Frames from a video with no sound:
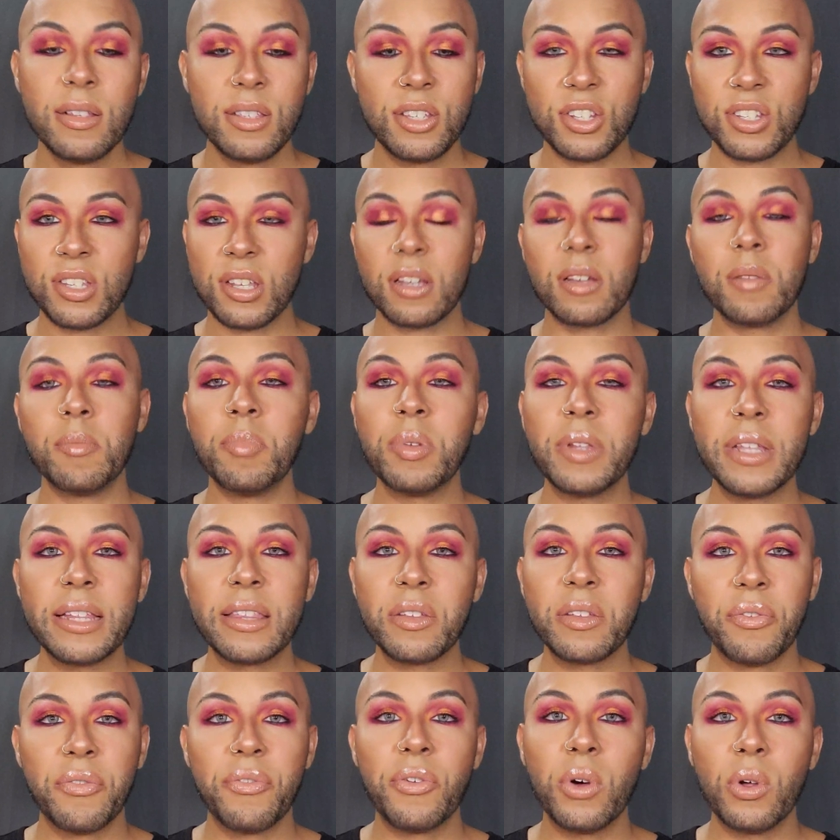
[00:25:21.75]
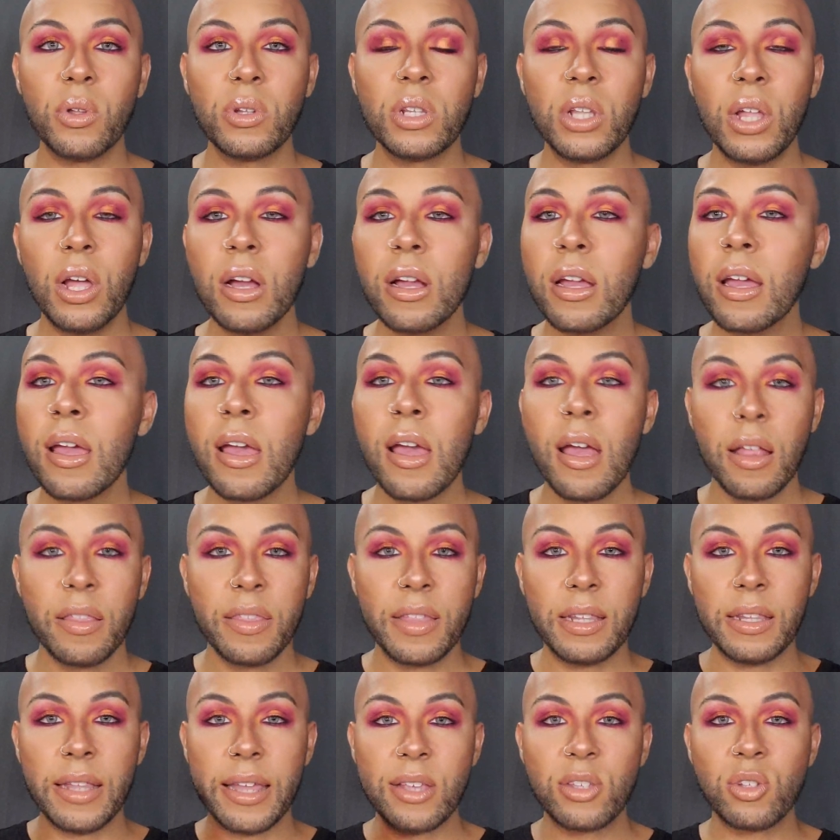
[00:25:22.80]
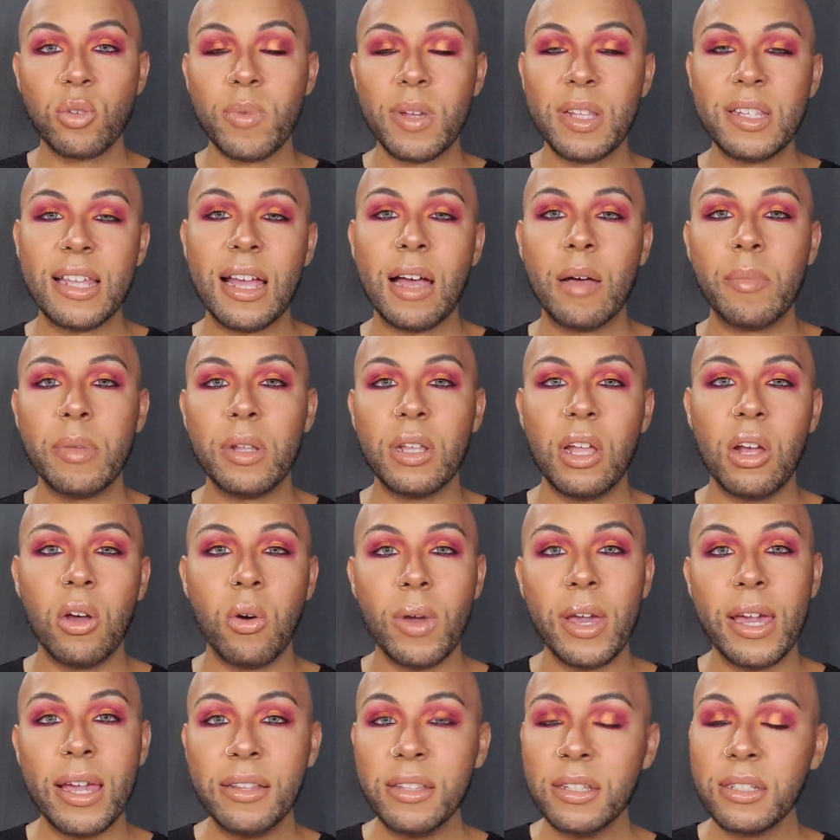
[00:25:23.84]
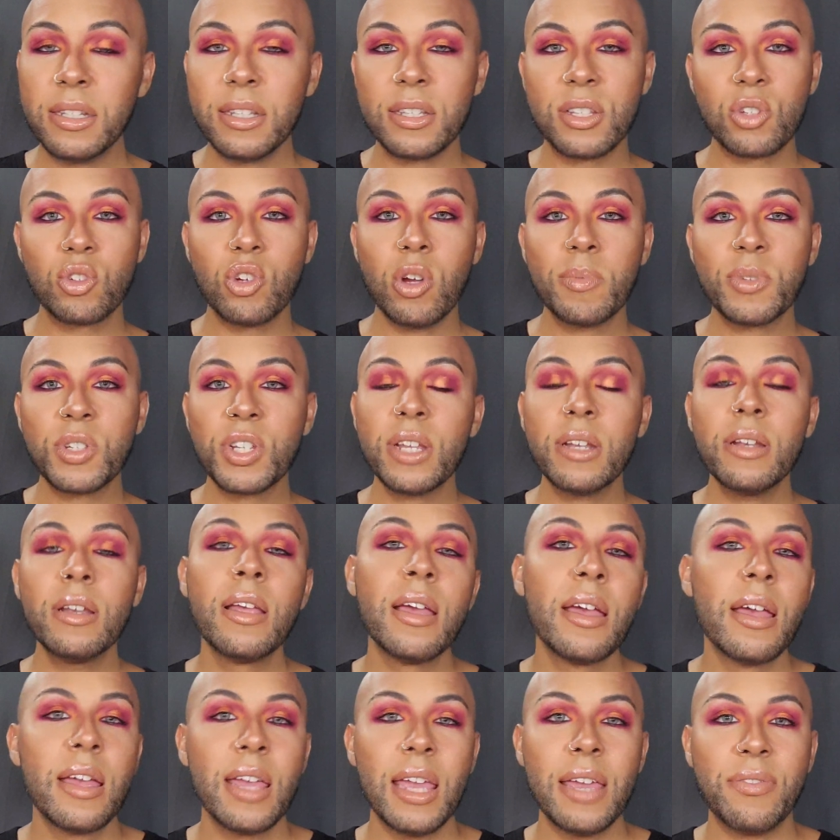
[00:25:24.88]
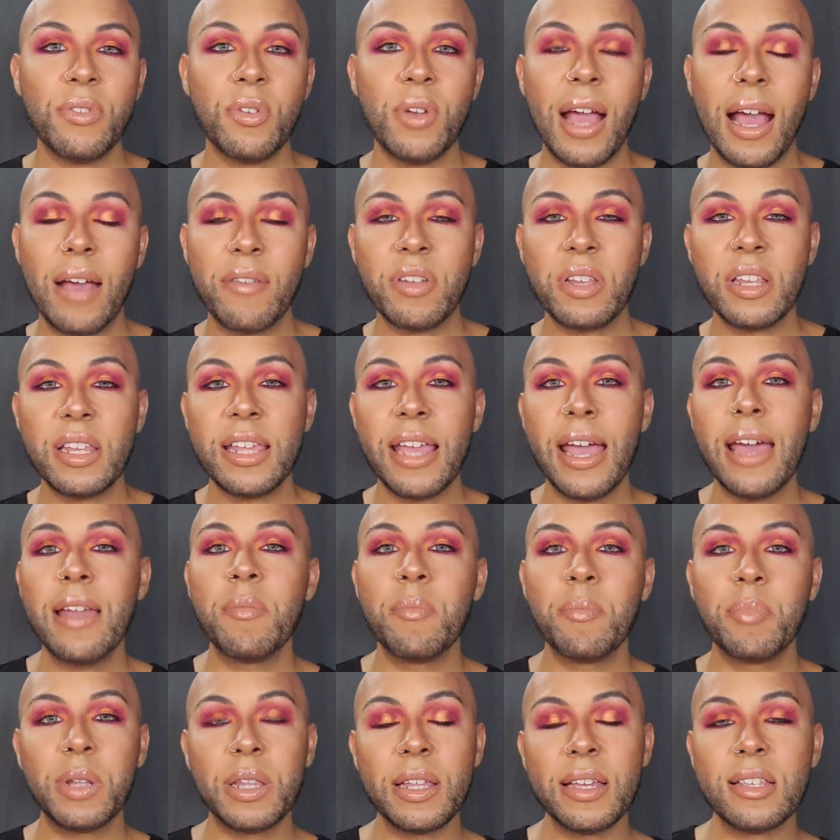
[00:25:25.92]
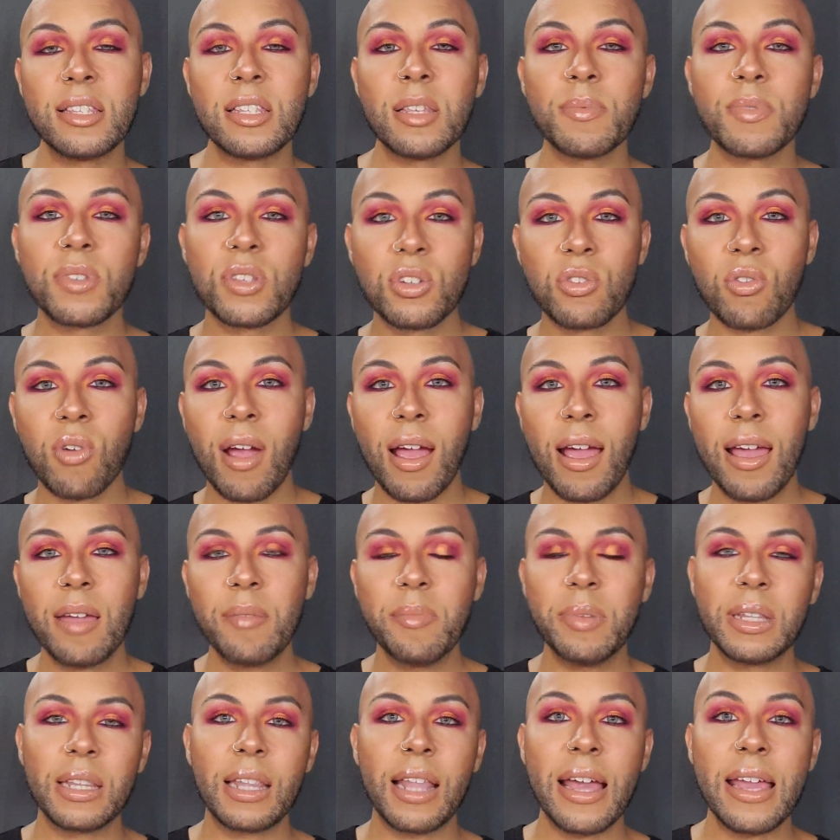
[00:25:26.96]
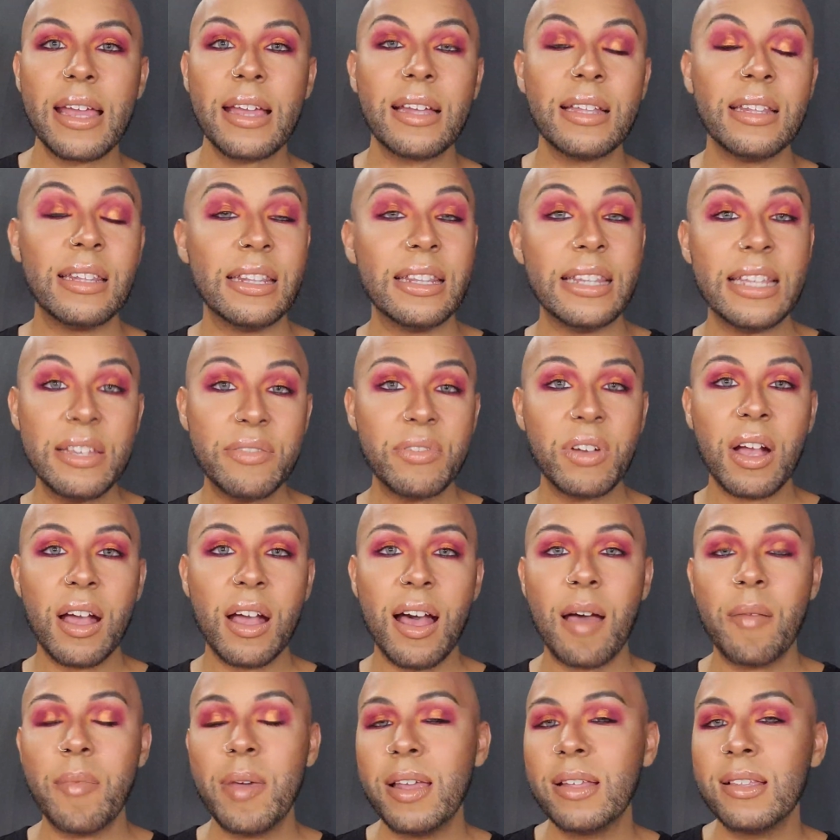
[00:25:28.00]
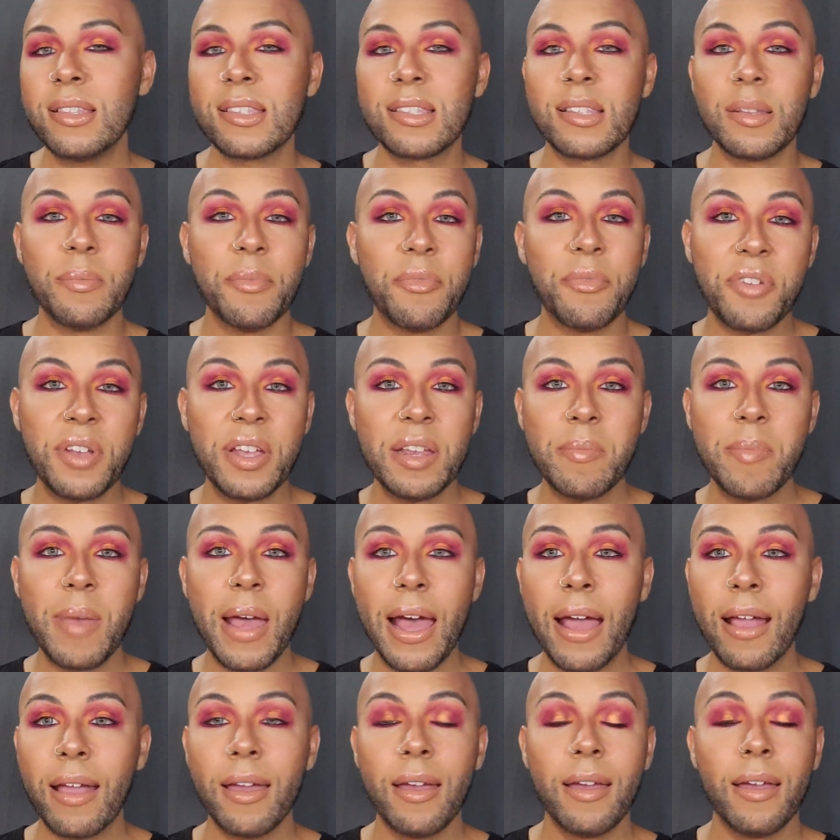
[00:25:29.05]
just to complete the full look. The links will be down below in the description. If you haven't yet, please subscribe, like, leave a comment, some feedback,